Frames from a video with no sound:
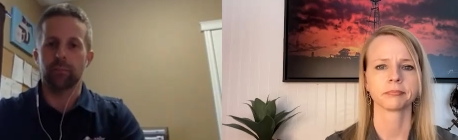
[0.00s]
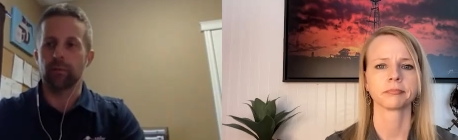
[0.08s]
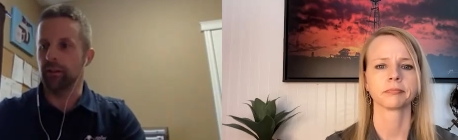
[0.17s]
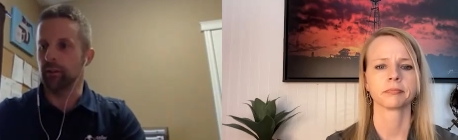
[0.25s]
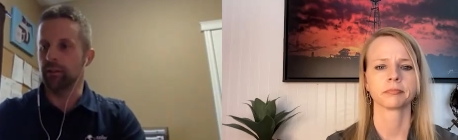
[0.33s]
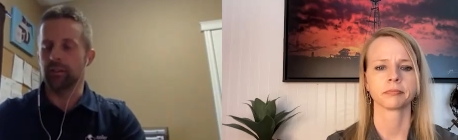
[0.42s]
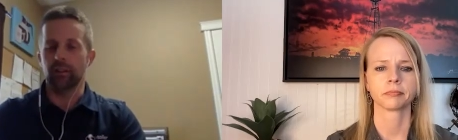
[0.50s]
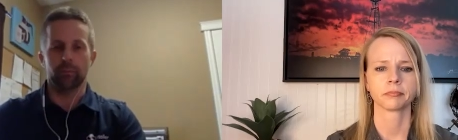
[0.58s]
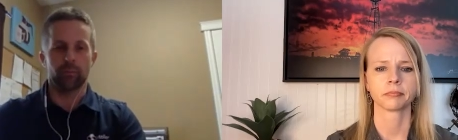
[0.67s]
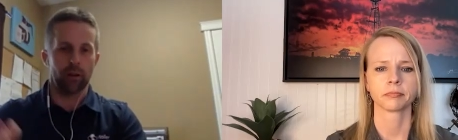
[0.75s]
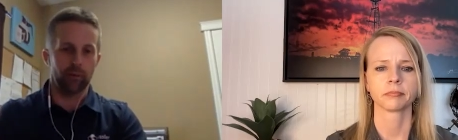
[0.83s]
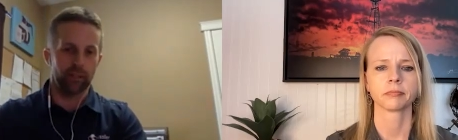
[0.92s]
Speaker 1: produce, you
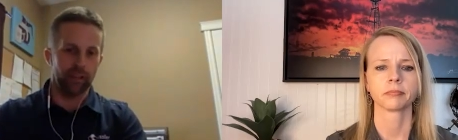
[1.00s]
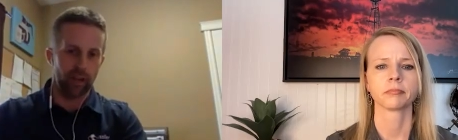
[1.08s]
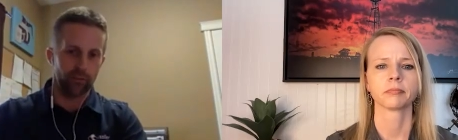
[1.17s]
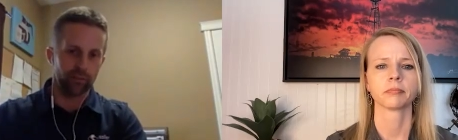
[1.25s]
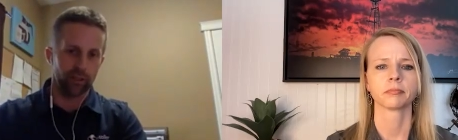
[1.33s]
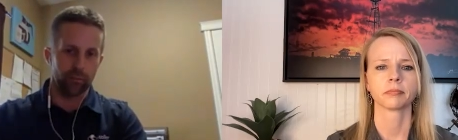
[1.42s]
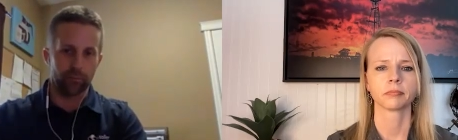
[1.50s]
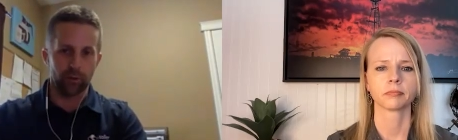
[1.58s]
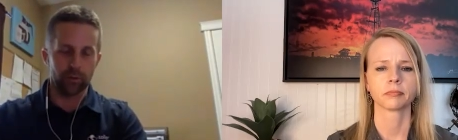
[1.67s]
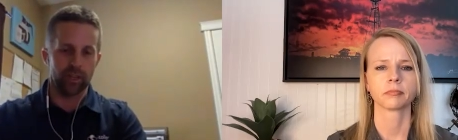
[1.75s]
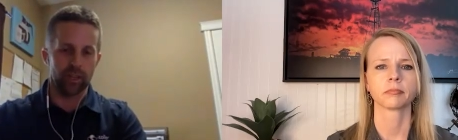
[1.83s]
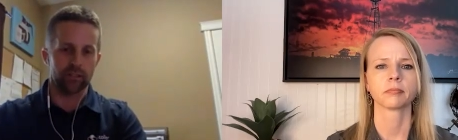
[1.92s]
can probably get off to the
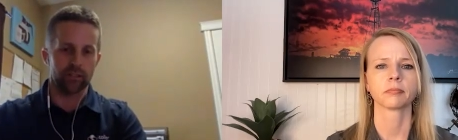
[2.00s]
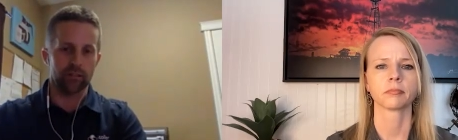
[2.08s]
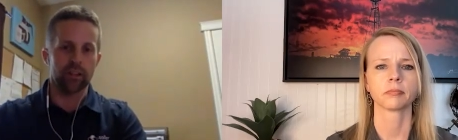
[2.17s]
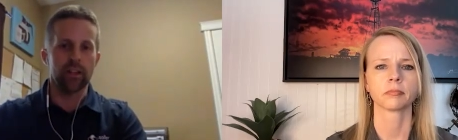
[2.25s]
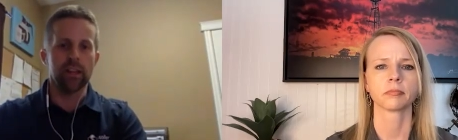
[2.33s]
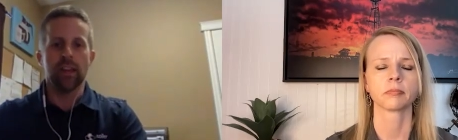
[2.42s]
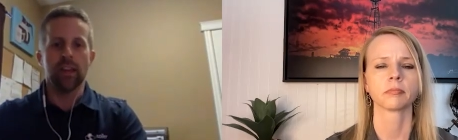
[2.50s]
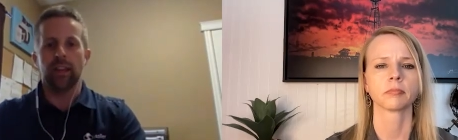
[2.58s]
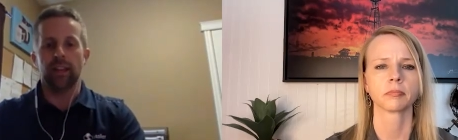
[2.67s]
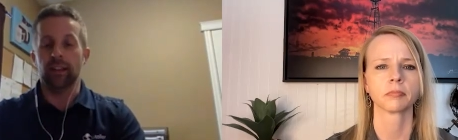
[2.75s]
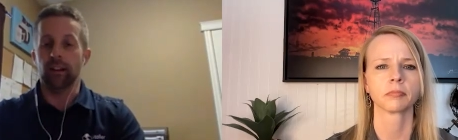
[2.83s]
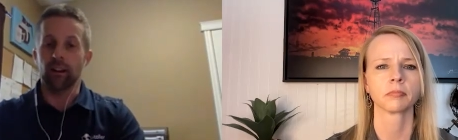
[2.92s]
processors.
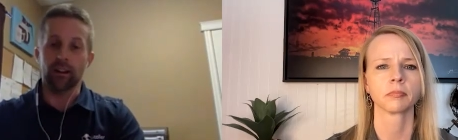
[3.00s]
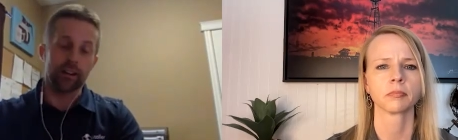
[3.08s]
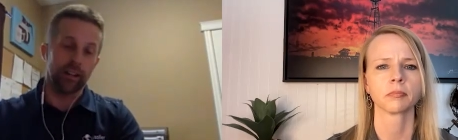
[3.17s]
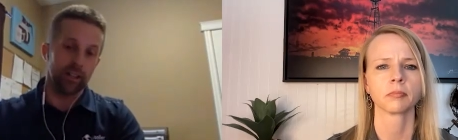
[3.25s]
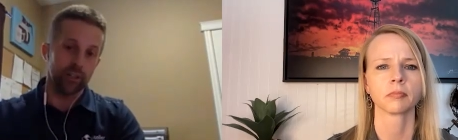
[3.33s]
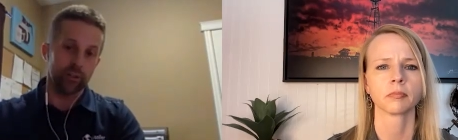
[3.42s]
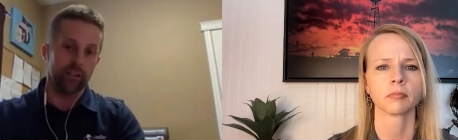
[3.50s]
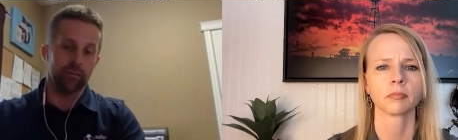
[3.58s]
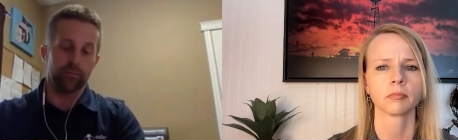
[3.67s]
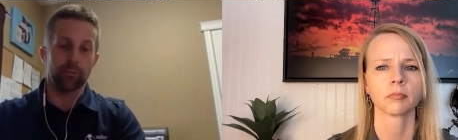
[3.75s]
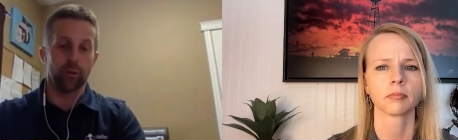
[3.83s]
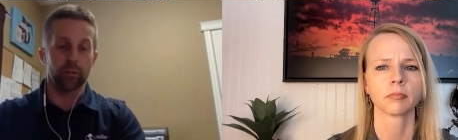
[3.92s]
And in our
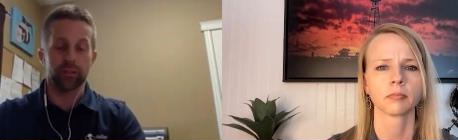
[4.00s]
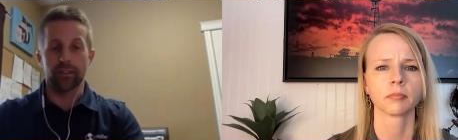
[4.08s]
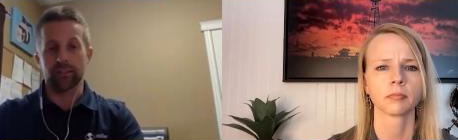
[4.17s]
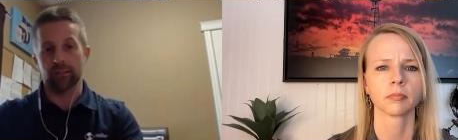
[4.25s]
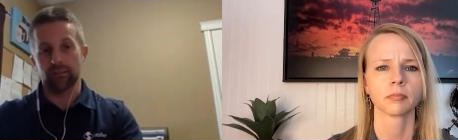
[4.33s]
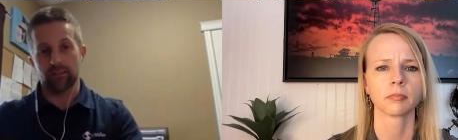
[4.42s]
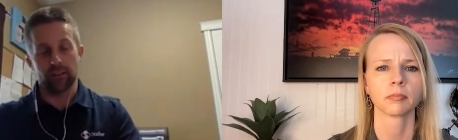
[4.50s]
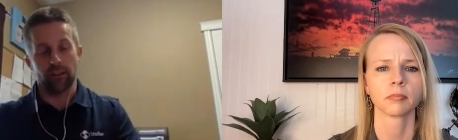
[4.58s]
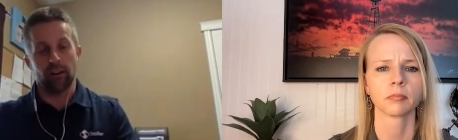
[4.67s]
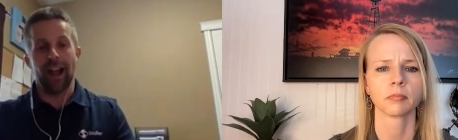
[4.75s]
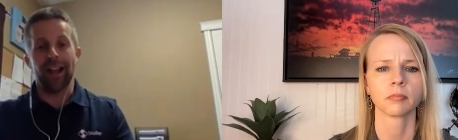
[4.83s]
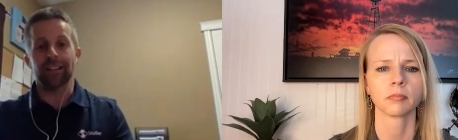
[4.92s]
country, processors
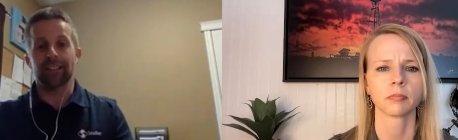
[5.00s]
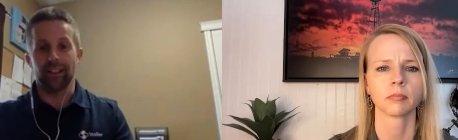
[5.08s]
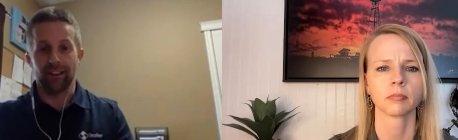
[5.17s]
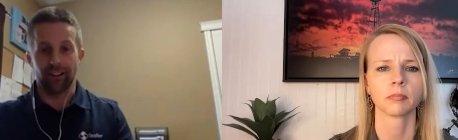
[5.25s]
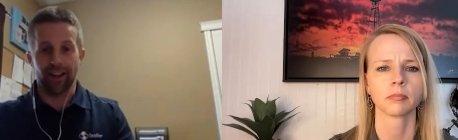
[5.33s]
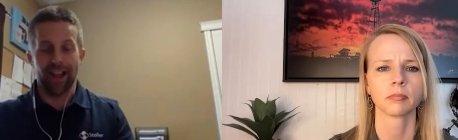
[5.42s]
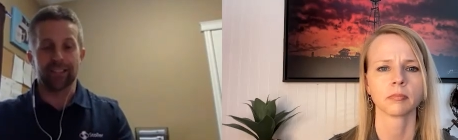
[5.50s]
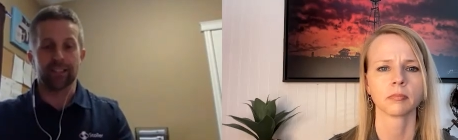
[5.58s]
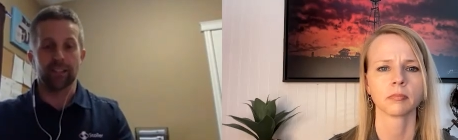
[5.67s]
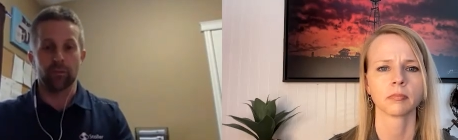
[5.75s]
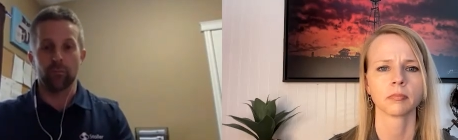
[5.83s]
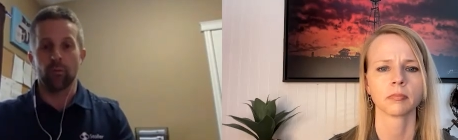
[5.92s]
are
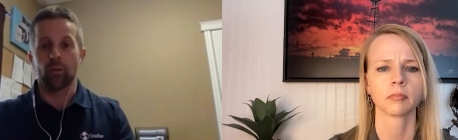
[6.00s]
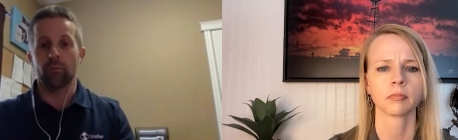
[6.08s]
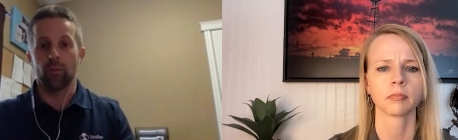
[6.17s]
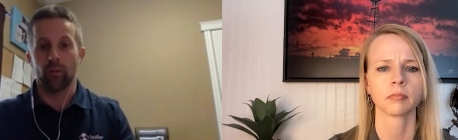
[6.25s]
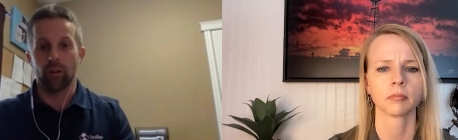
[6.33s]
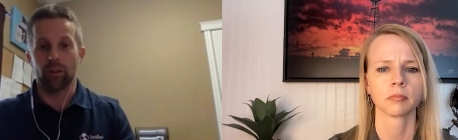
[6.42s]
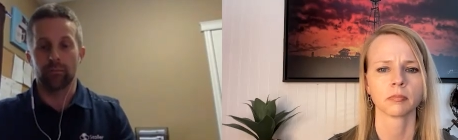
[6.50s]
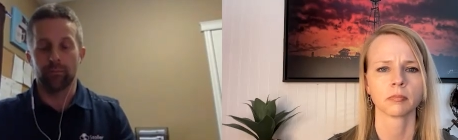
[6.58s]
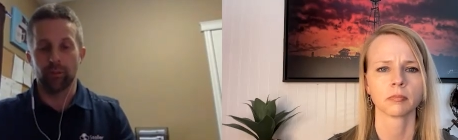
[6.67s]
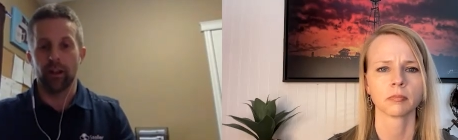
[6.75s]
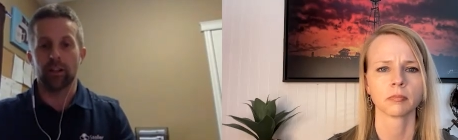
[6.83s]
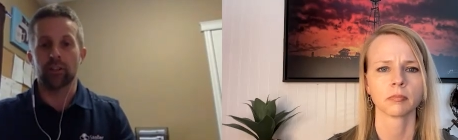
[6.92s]
asking for more and more
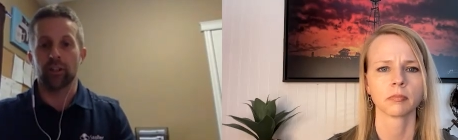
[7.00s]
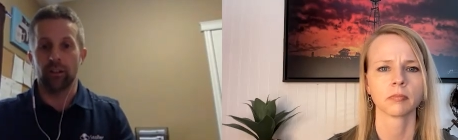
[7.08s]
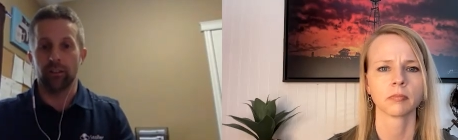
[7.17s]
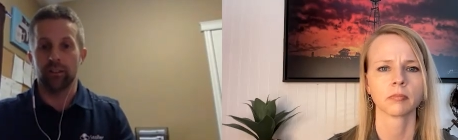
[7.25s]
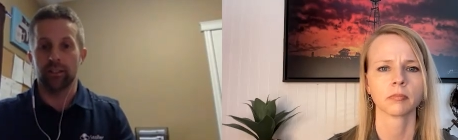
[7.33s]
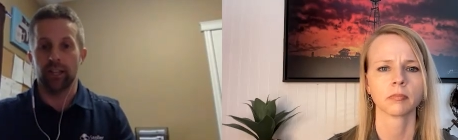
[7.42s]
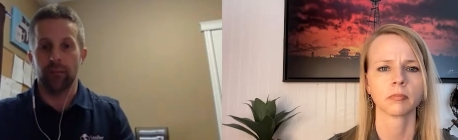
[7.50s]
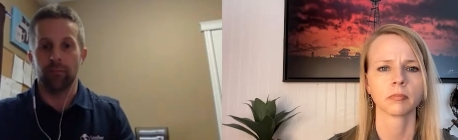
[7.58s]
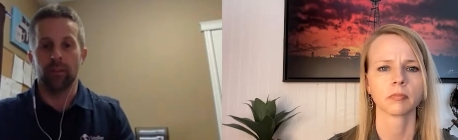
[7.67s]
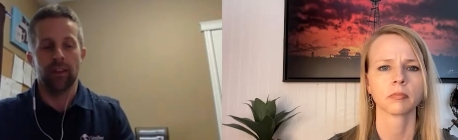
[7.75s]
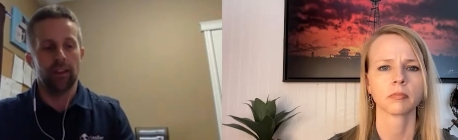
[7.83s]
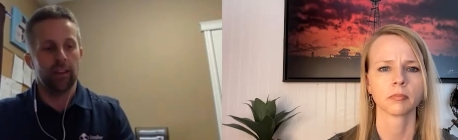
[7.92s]
production all the
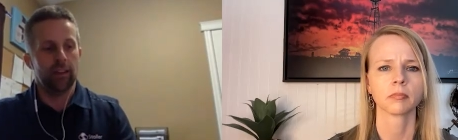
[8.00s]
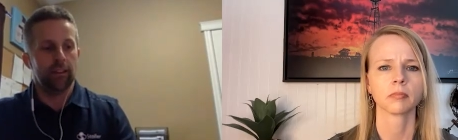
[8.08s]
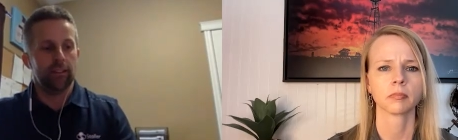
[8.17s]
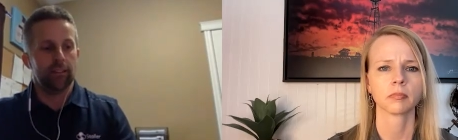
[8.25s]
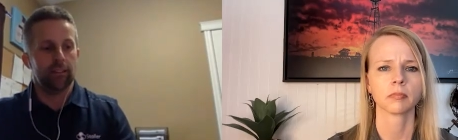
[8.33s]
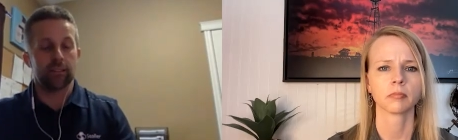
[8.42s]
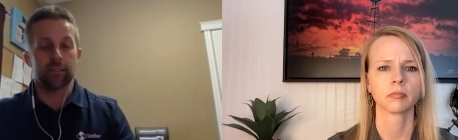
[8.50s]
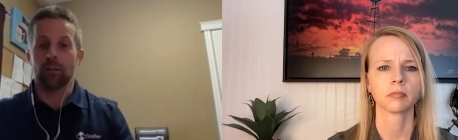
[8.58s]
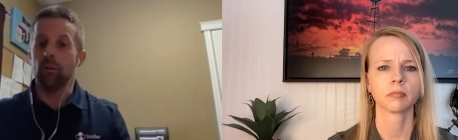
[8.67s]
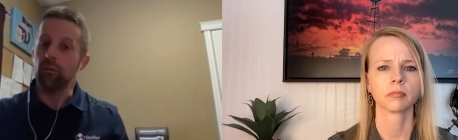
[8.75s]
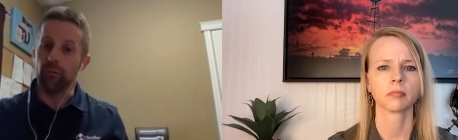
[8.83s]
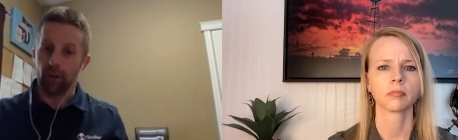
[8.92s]
time.
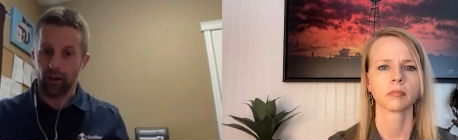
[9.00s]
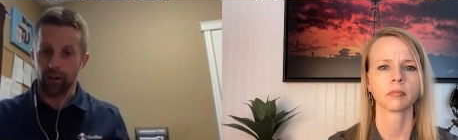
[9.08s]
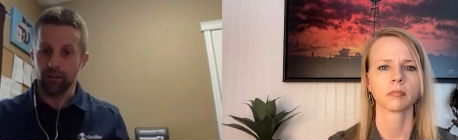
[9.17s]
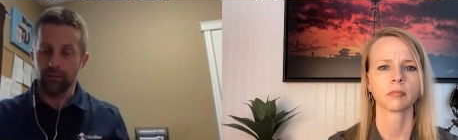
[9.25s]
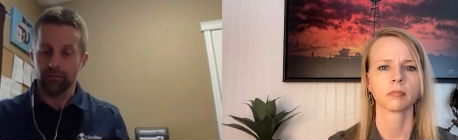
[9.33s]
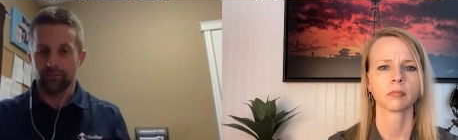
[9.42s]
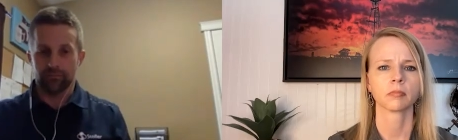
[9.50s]
So far,